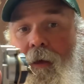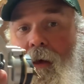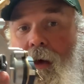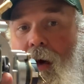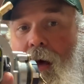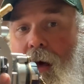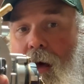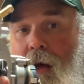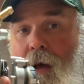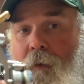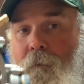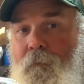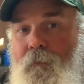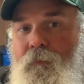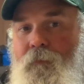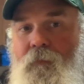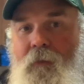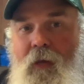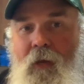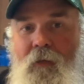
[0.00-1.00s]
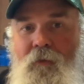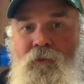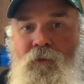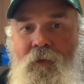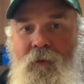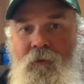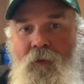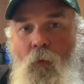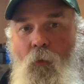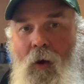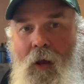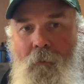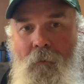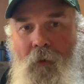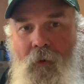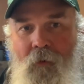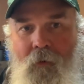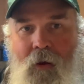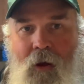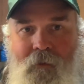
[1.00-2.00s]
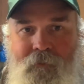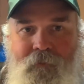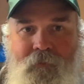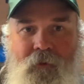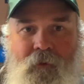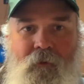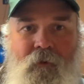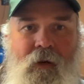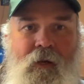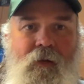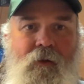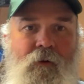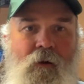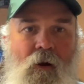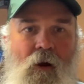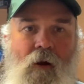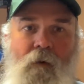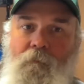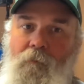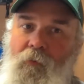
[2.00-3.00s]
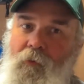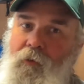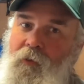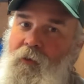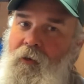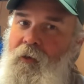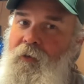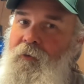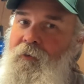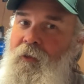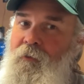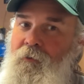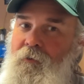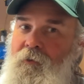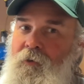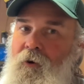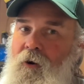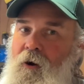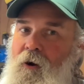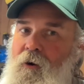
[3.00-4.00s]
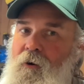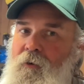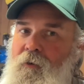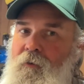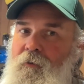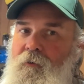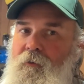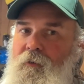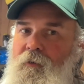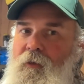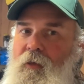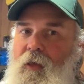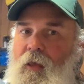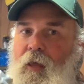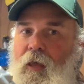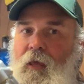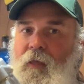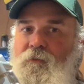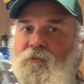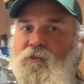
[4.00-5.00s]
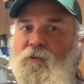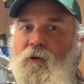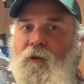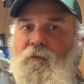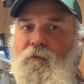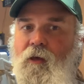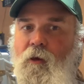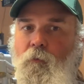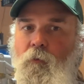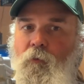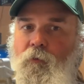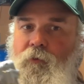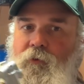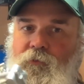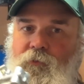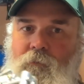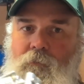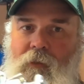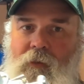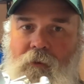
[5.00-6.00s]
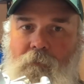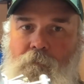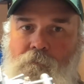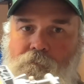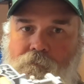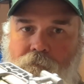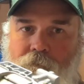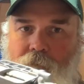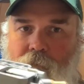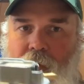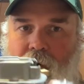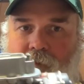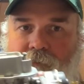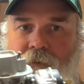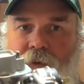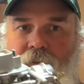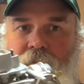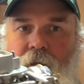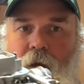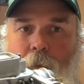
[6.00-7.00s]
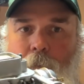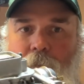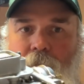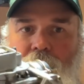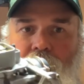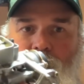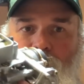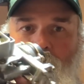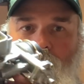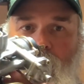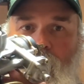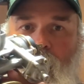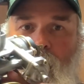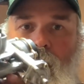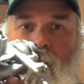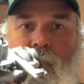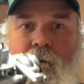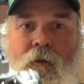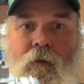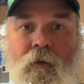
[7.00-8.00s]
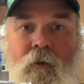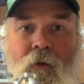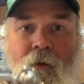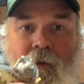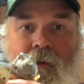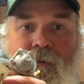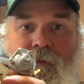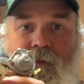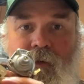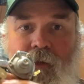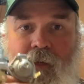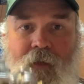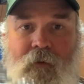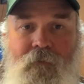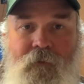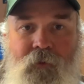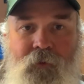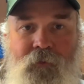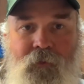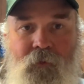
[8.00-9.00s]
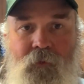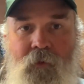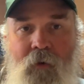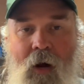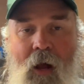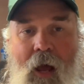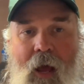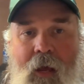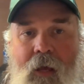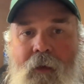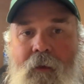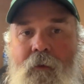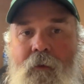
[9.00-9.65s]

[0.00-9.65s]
I took the Weber off of the green car and put it on another car. And so I thought, well, this would be the perfect opportunity to give this a try.